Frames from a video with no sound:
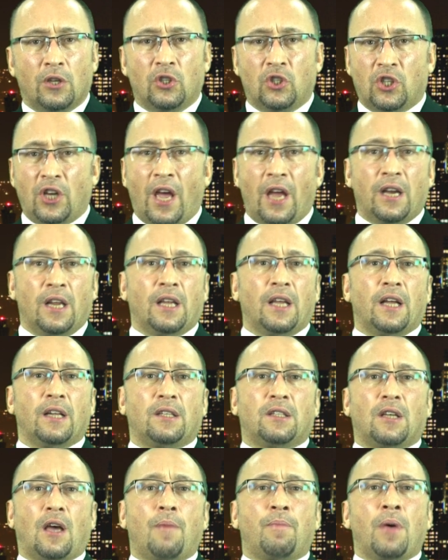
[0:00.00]
Janet
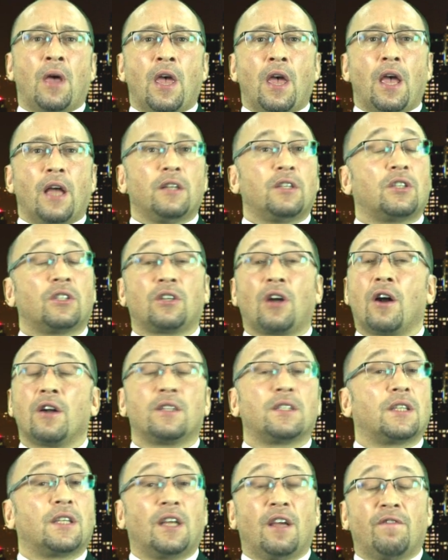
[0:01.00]
gets up and
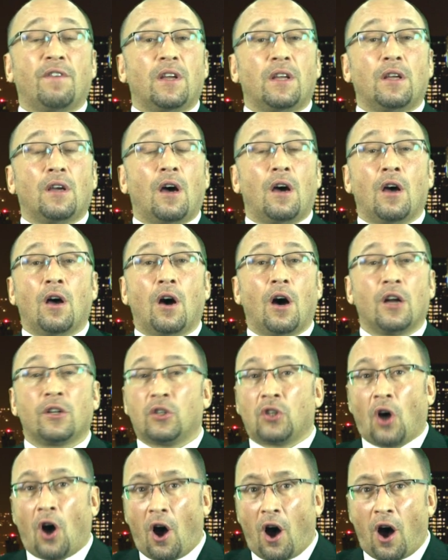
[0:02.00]
starts giving a
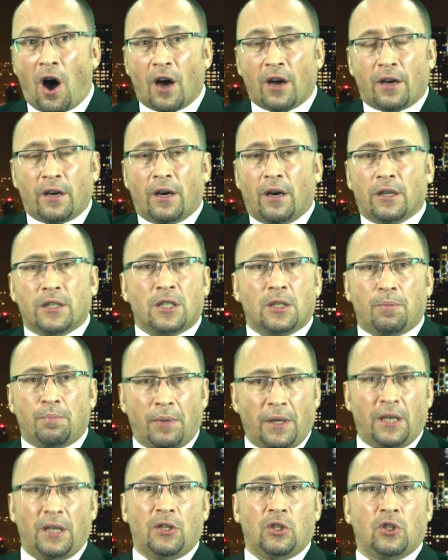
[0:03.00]
talk, a
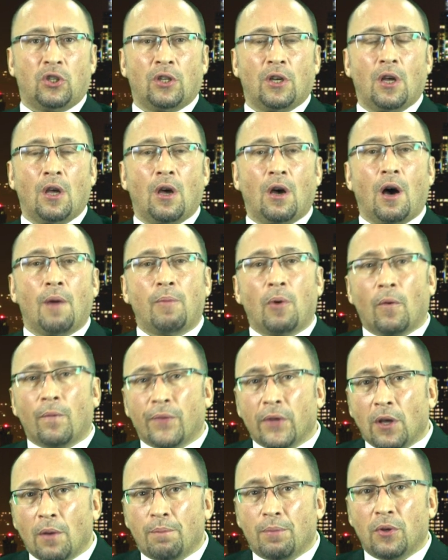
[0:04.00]
speech about
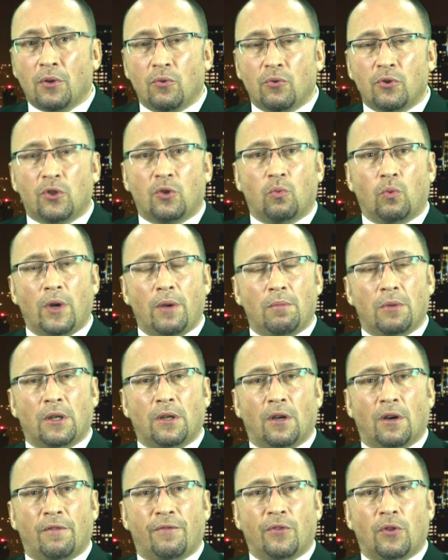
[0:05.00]
the abused women
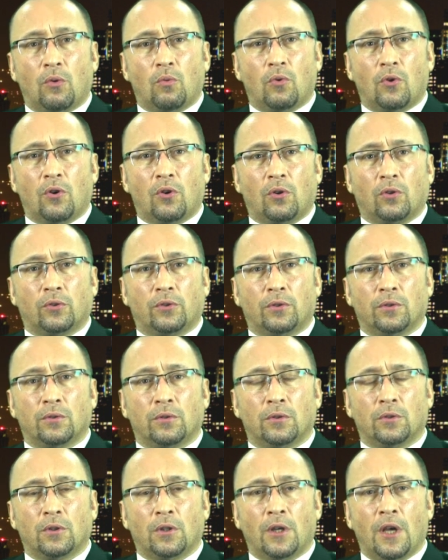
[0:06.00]
of the world.
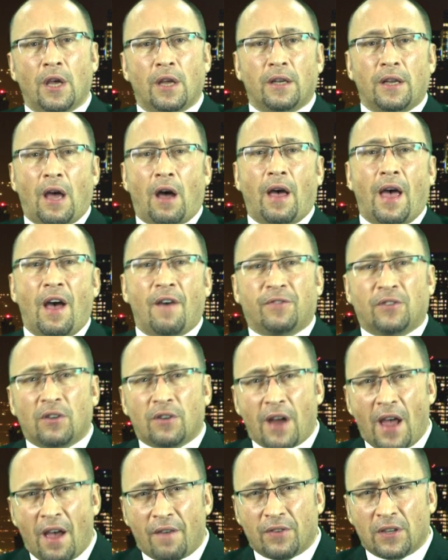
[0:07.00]
Now, after
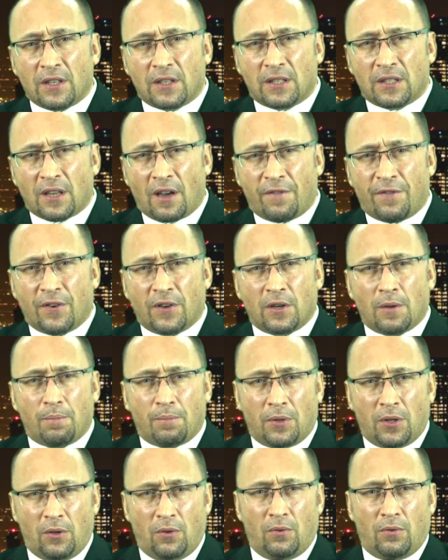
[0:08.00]
having suffered
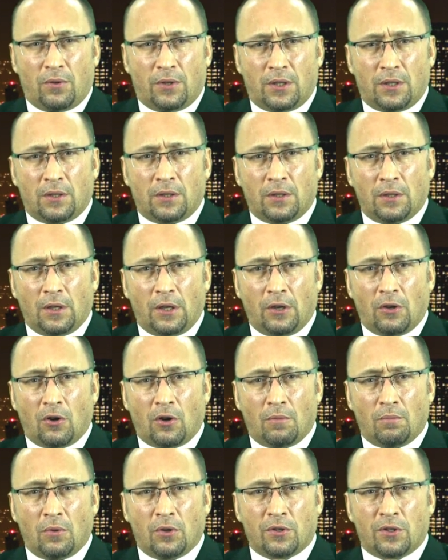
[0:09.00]
abuse in
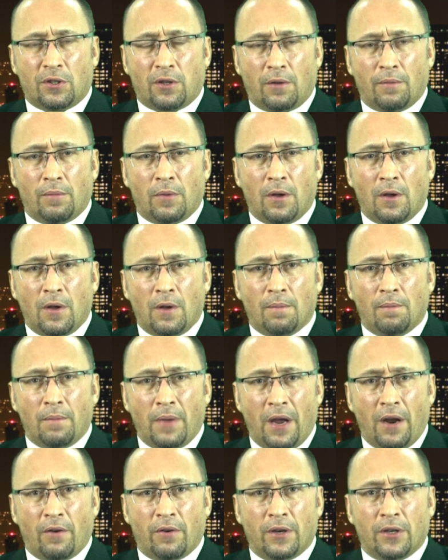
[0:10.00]
her Muslim
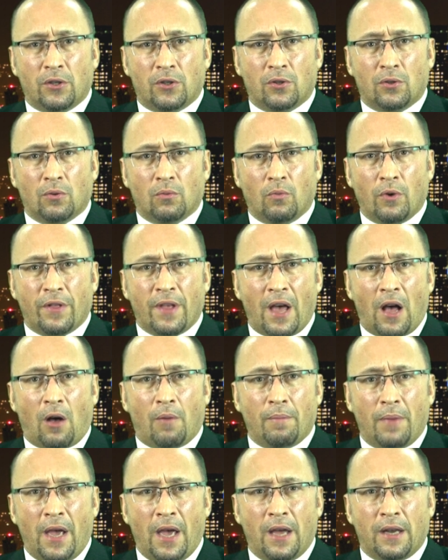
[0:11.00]
marriage with
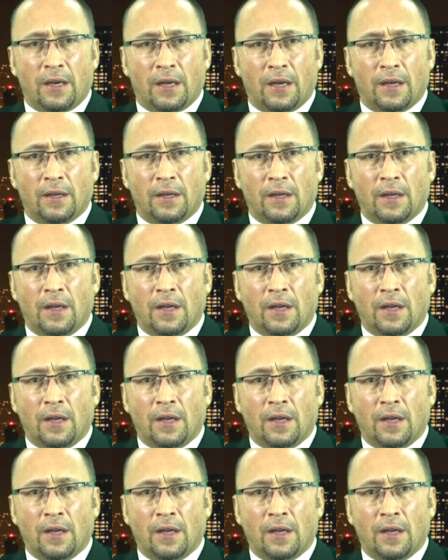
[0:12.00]
Al-Manna,